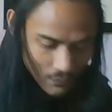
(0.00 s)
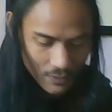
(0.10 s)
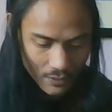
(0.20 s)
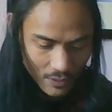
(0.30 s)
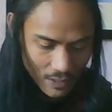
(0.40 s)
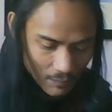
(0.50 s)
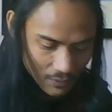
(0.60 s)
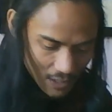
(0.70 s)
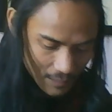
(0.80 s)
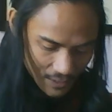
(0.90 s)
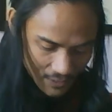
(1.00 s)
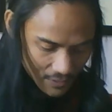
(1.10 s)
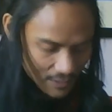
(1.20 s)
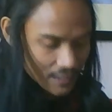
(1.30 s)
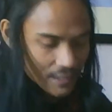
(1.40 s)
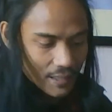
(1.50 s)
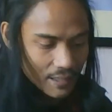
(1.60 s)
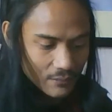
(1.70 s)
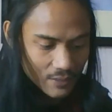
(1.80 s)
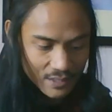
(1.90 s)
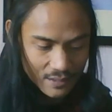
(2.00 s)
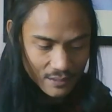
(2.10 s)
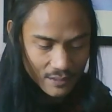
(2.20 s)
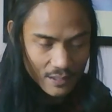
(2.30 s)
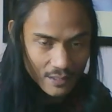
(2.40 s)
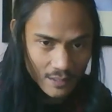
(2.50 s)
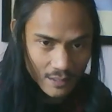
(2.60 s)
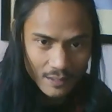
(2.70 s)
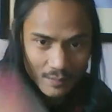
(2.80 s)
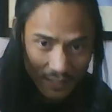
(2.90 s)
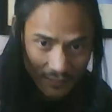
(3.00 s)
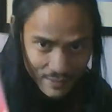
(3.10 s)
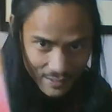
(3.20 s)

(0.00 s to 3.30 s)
a couple top secrets. Anyways, comes down to